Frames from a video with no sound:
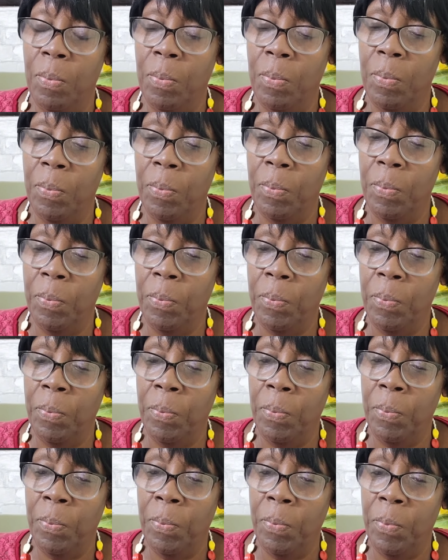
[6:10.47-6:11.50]

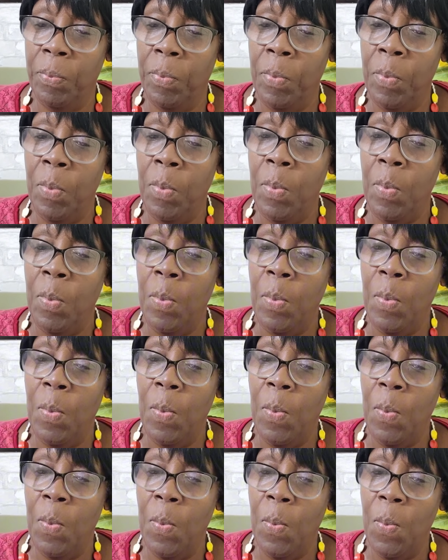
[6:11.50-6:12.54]

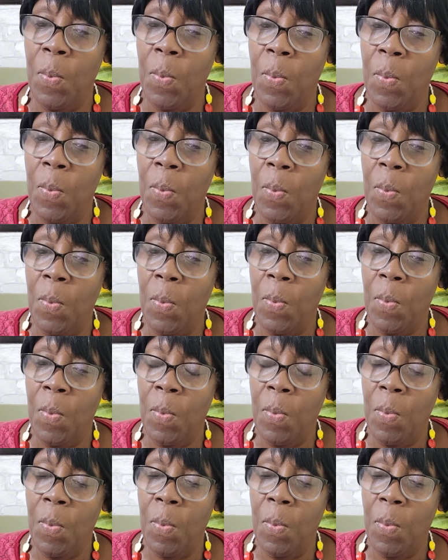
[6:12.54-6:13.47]
[no speech]